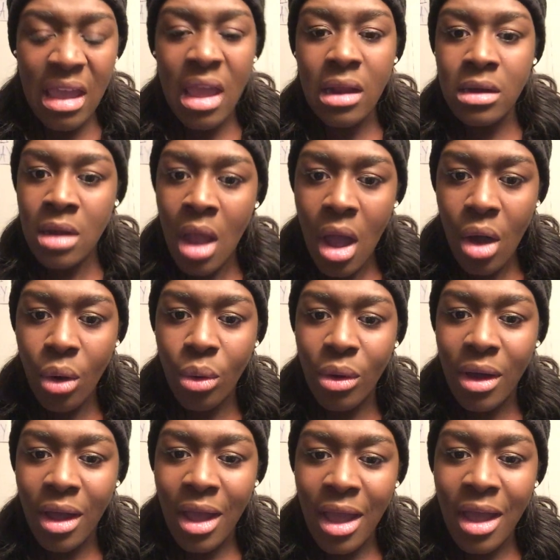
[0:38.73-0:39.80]

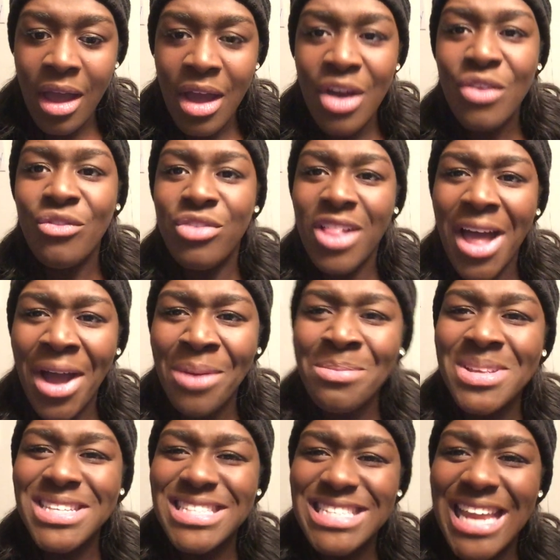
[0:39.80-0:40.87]
No,
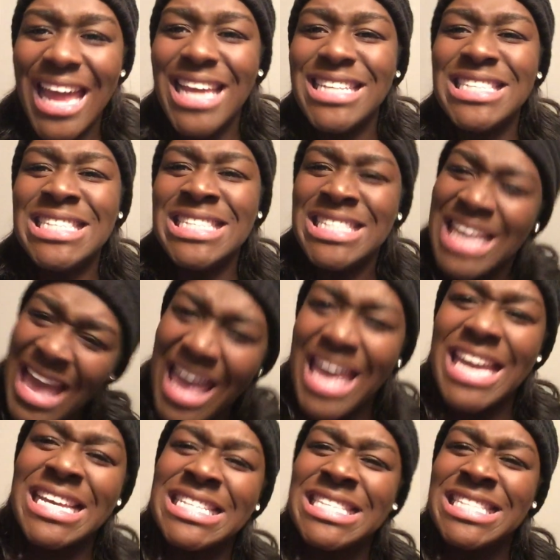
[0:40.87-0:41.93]
Vlogmas day
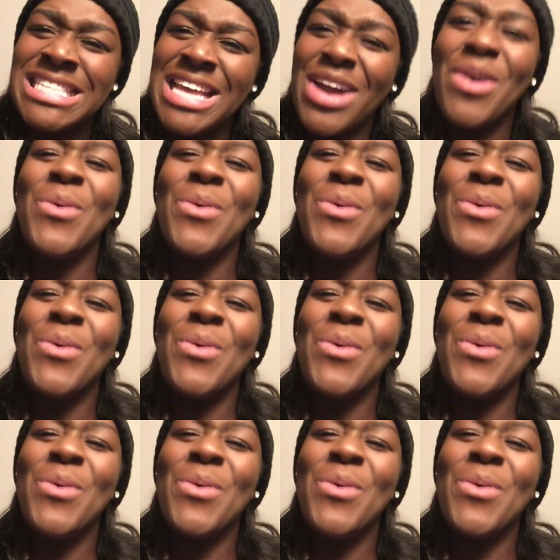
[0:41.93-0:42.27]
6.